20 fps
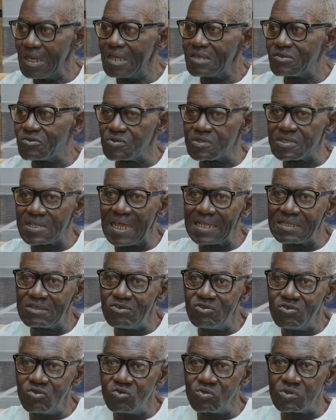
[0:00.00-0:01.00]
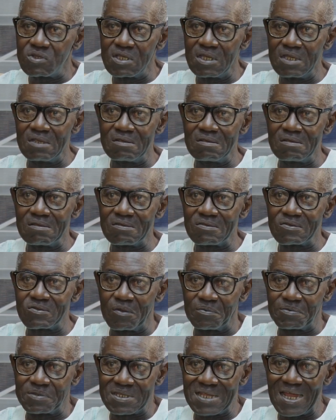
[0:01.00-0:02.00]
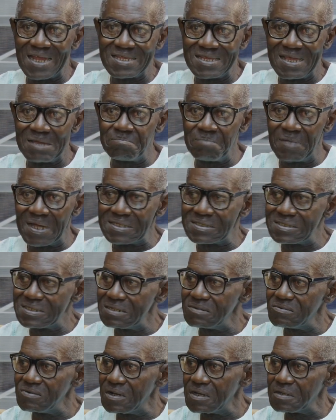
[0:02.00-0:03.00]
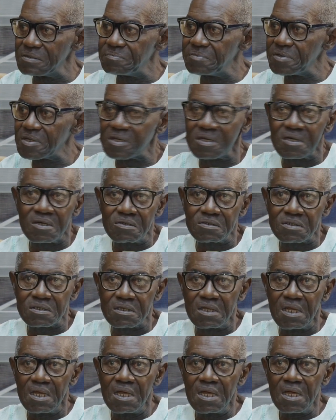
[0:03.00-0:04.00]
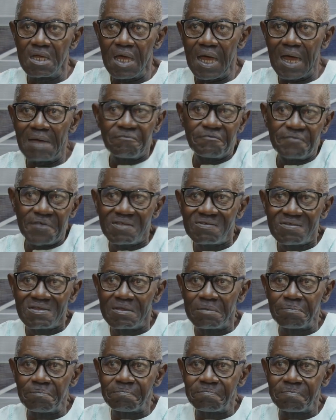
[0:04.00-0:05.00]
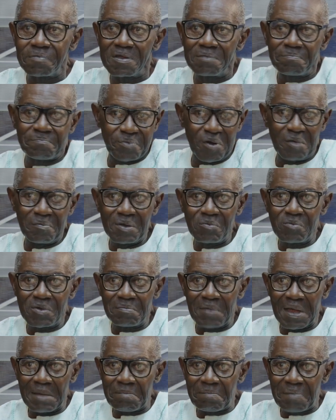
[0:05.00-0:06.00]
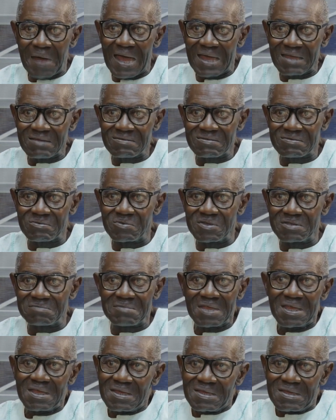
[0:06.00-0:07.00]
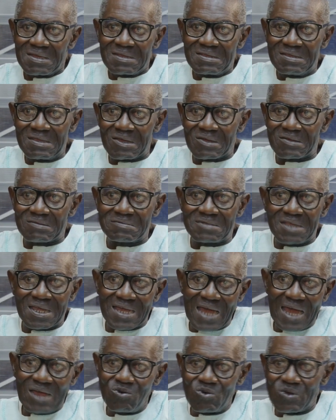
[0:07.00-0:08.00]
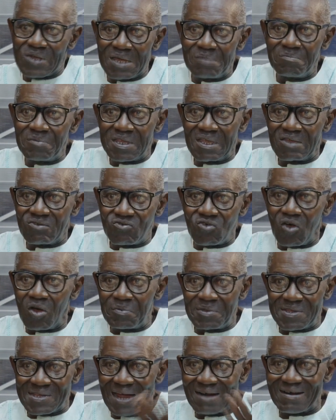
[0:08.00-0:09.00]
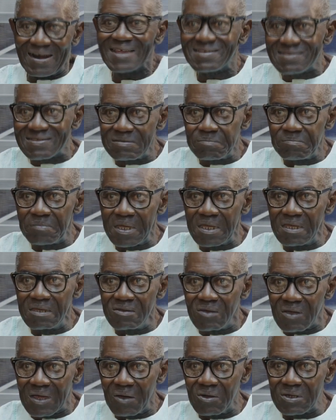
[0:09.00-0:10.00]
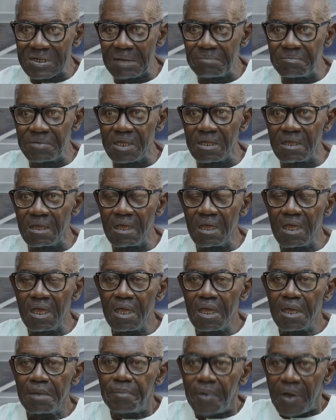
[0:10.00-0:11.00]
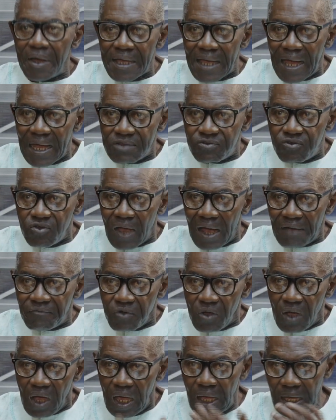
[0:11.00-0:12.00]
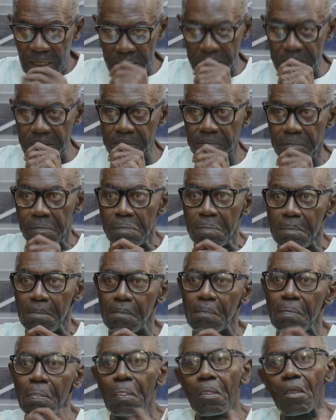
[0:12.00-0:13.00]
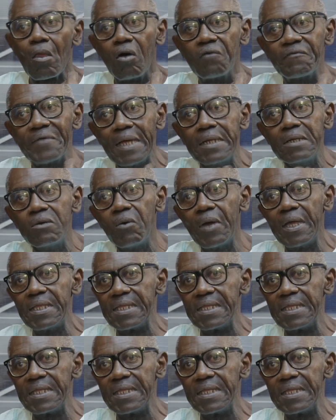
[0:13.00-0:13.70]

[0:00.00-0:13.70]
to start using substandard materials because I'm facing a problem with my banks, with the guy who gave me the job is harassing me. You get what I mean? But have you heard of anywhere in